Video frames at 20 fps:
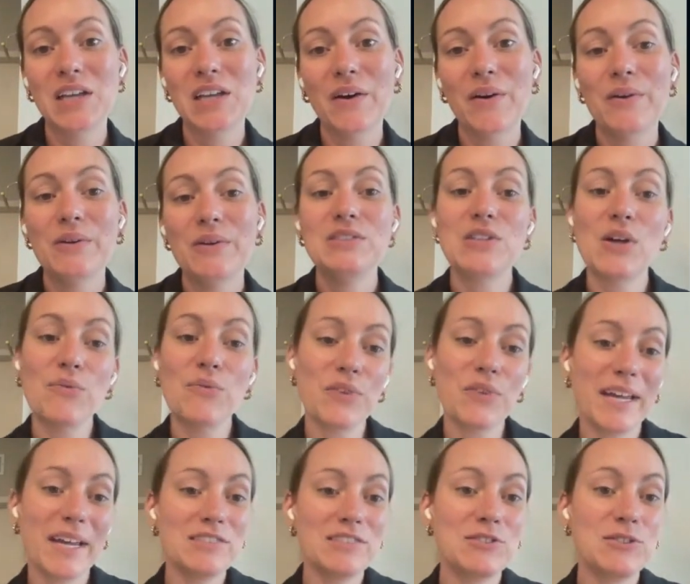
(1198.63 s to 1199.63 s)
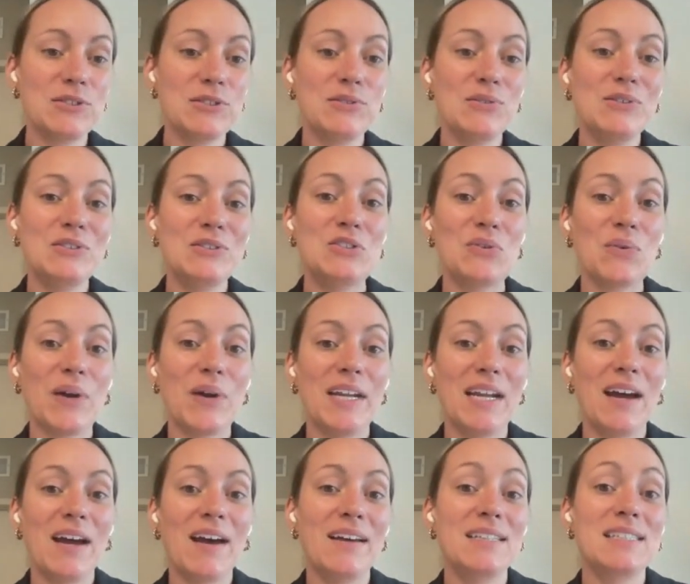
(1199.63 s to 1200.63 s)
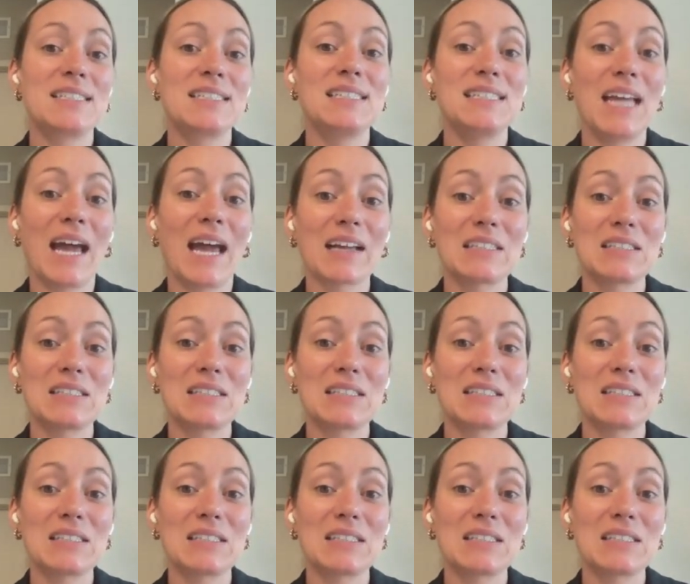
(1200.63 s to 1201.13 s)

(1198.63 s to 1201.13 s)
So don't forget to join us